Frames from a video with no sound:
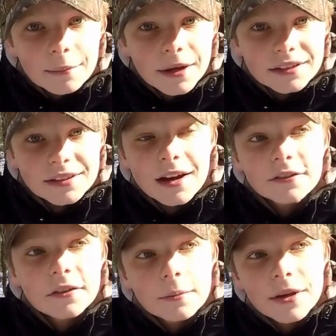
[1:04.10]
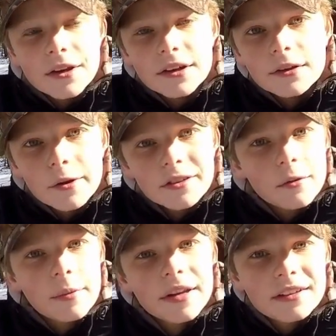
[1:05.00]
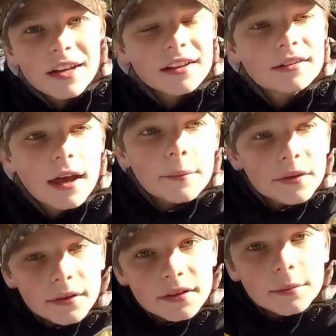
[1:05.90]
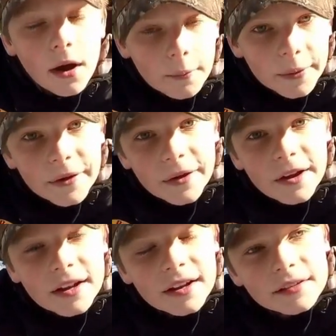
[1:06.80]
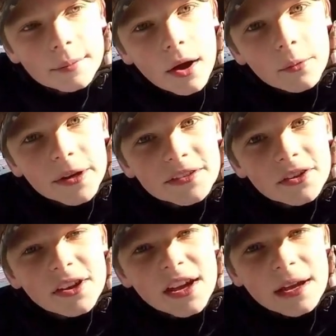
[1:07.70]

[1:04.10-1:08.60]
myself, the mirror and the whistle, but it does come with a small mirror and a small whistle,